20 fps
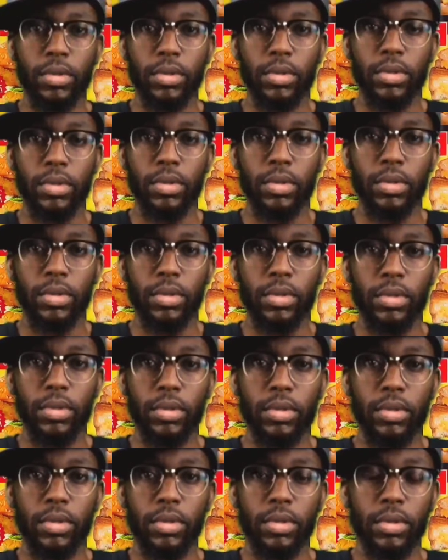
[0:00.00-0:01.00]

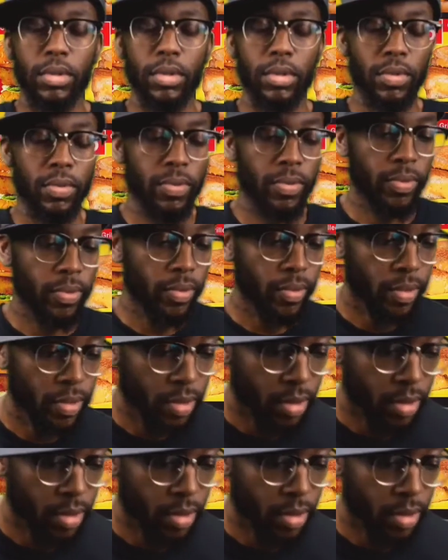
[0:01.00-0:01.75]
No one is speaking in this clip.